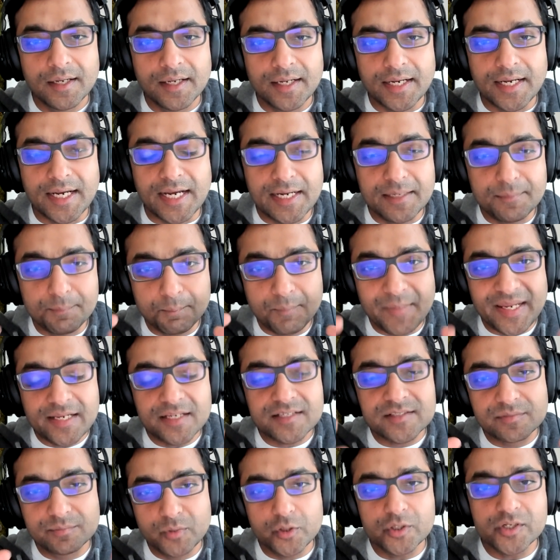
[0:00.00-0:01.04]
it
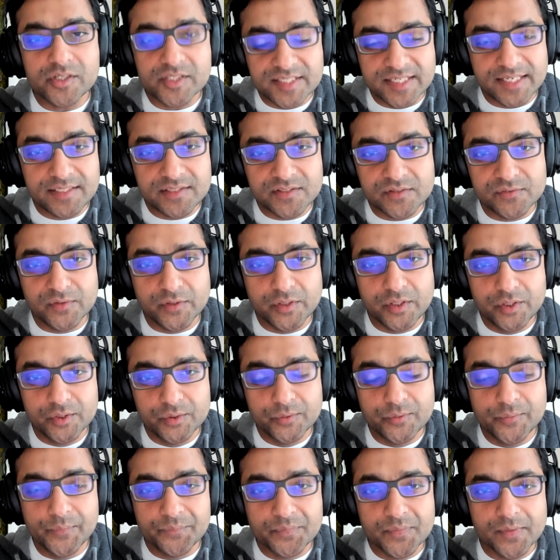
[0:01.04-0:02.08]
makes more sense for
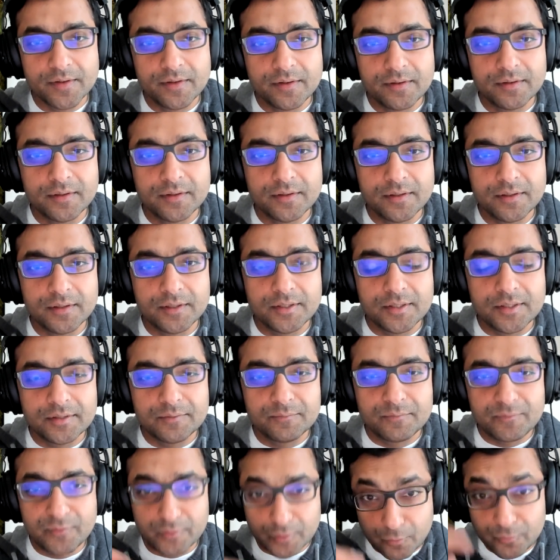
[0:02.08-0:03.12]
you
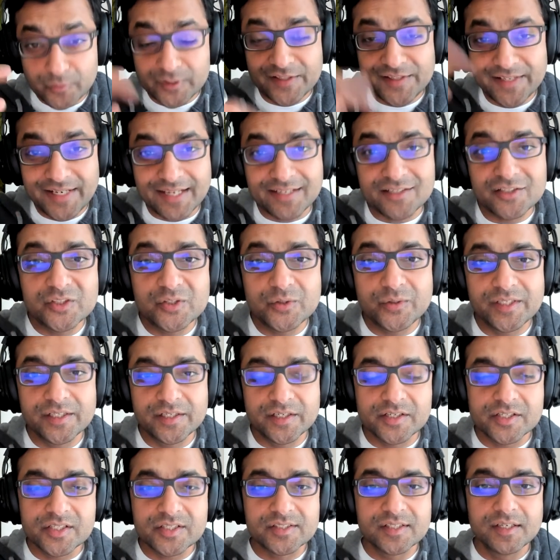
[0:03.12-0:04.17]
for over the next two
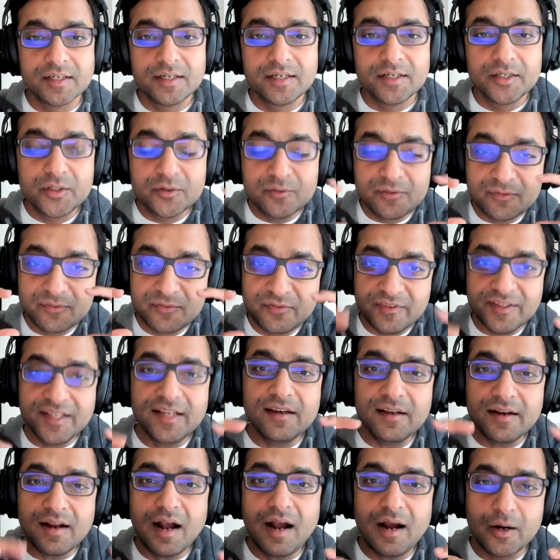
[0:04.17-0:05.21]
years to
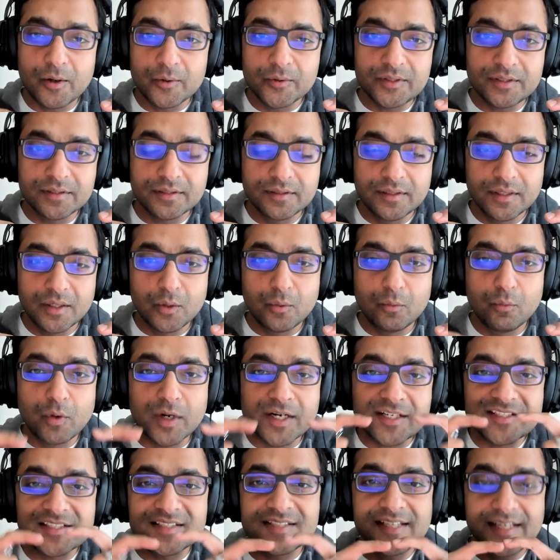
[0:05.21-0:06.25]
figure out
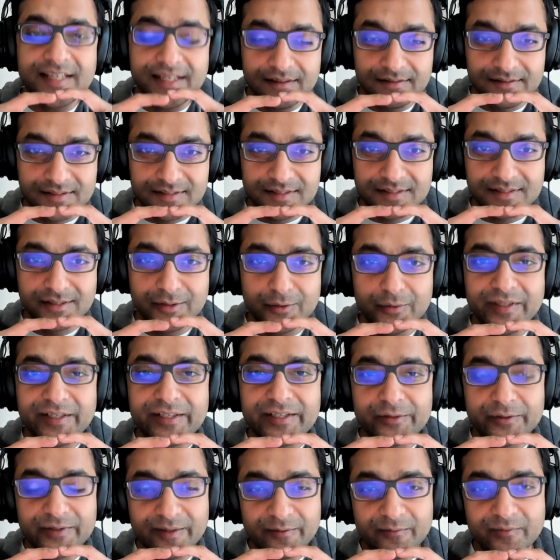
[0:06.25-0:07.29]
what skills you need
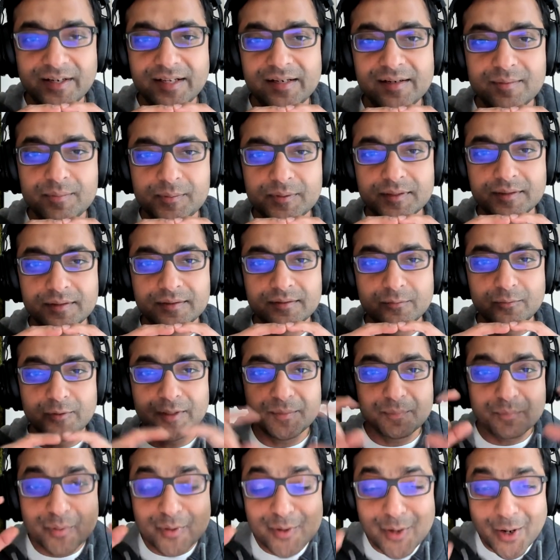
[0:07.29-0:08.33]
to develop,
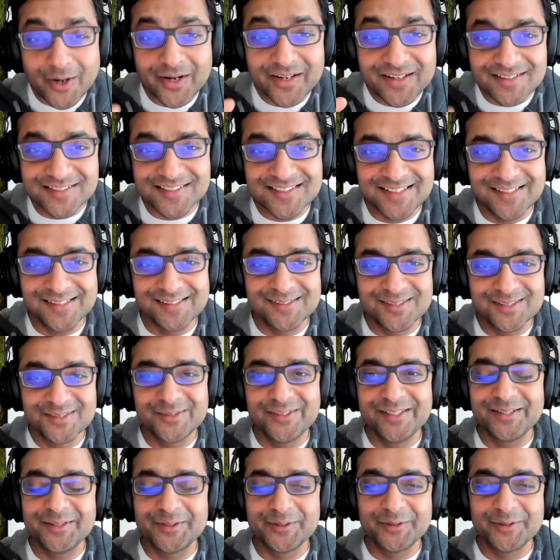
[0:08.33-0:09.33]
what product skills you need to